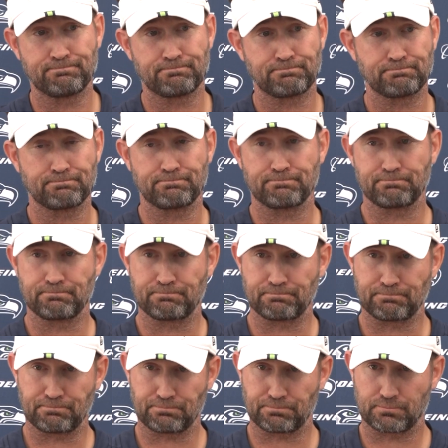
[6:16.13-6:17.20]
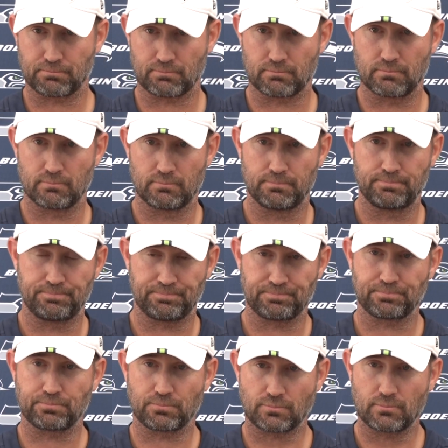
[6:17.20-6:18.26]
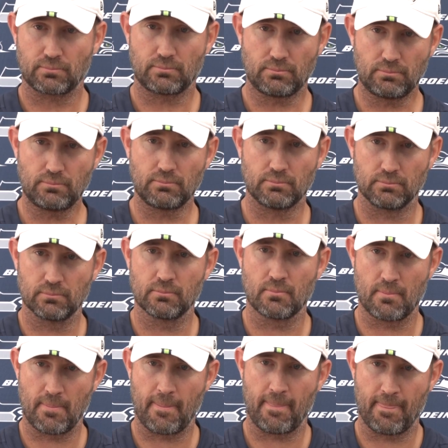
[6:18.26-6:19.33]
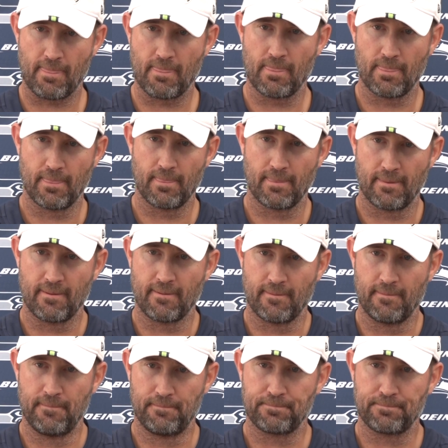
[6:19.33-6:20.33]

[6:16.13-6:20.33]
What do you think of Paxton and Geno in the game? And obviously for Paxton,